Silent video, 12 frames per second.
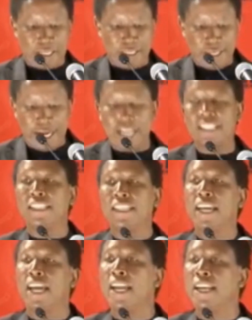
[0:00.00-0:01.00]
But
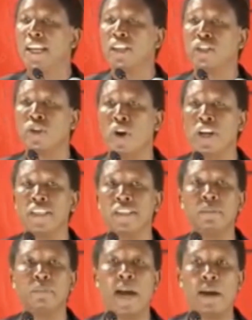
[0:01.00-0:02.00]
yet here next door
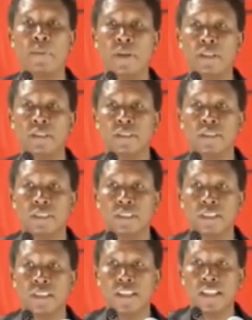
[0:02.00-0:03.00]
in Zimbabwe,
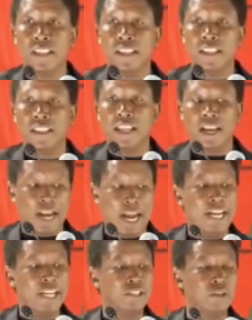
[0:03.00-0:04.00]
the
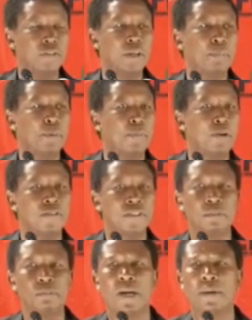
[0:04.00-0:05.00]
rights of the
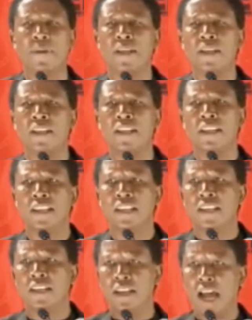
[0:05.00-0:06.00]
people of Zimbabwe
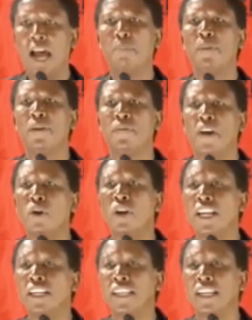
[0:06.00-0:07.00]
are being
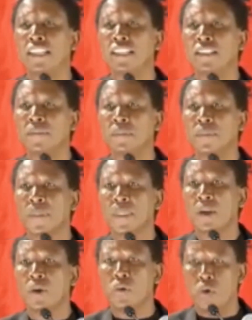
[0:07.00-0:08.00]
violated.
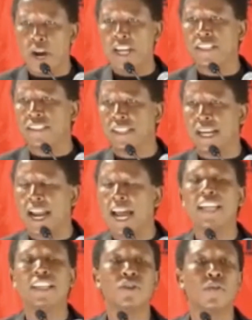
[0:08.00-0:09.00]
Where's the
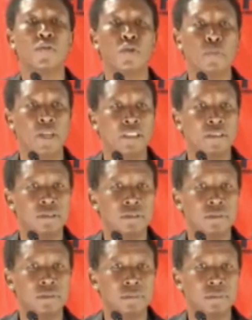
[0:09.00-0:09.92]
rights of women?